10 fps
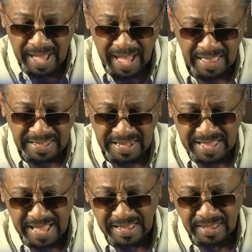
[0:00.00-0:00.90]

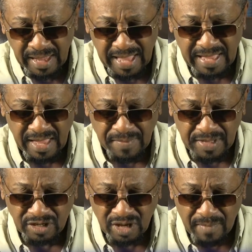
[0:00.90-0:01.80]
Alienated and
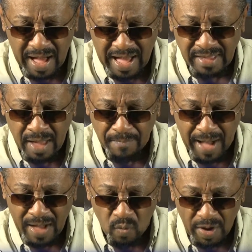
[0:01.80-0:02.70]
enemies in your mind
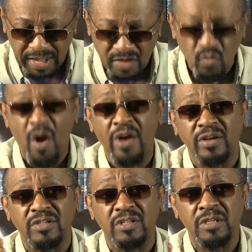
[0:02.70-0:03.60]
by wicked
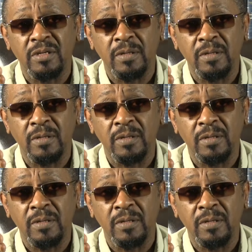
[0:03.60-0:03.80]
works.